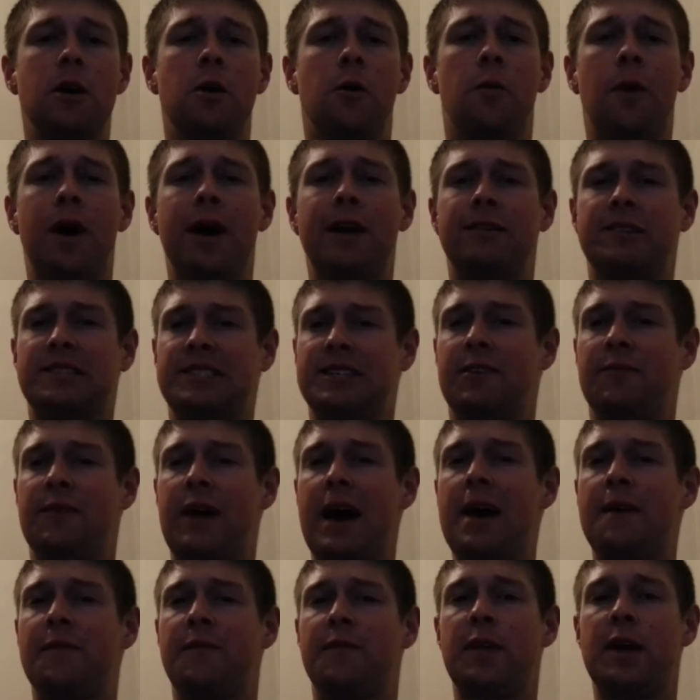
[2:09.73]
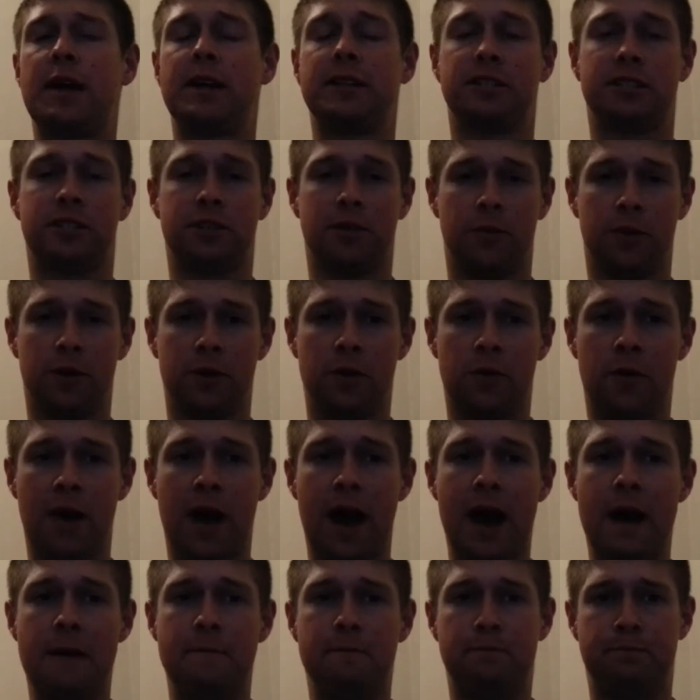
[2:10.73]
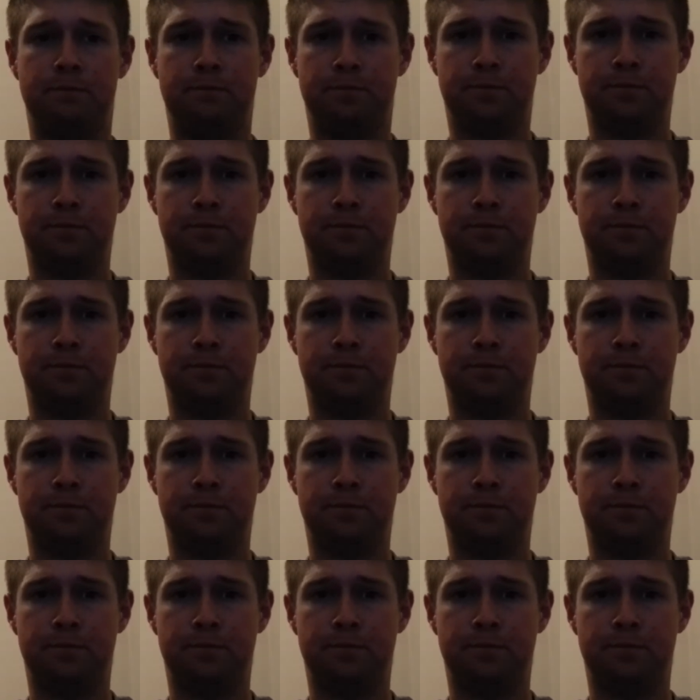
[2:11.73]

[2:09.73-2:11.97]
Weigh yourself after that and see where you're at.